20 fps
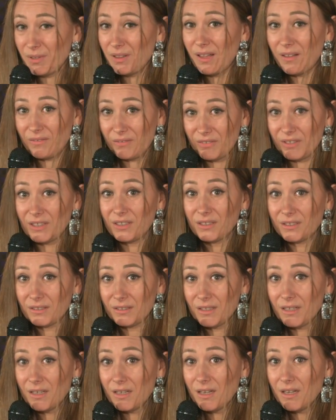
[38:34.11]
The
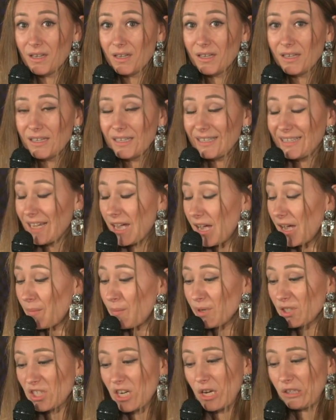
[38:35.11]
Paul
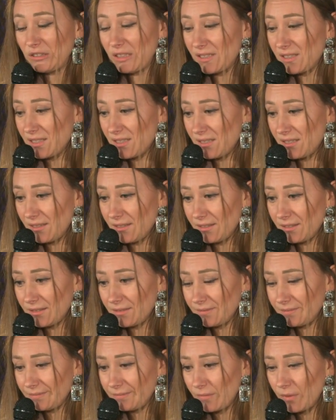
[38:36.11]
wrote
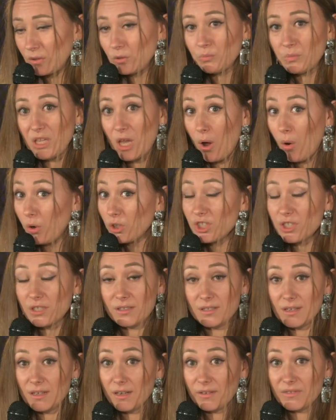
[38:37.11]
about church in
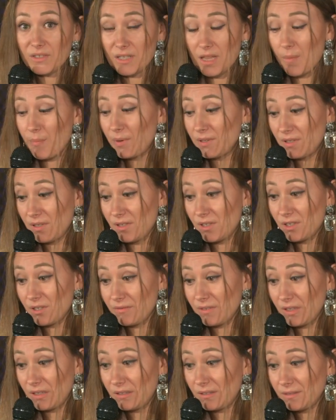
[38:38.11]
Macedonia.
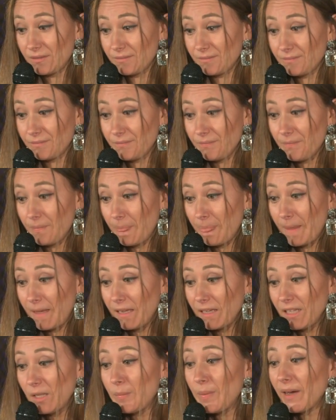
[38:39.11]
I like this
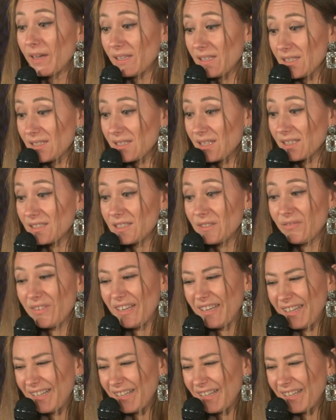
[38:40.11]
verse very much.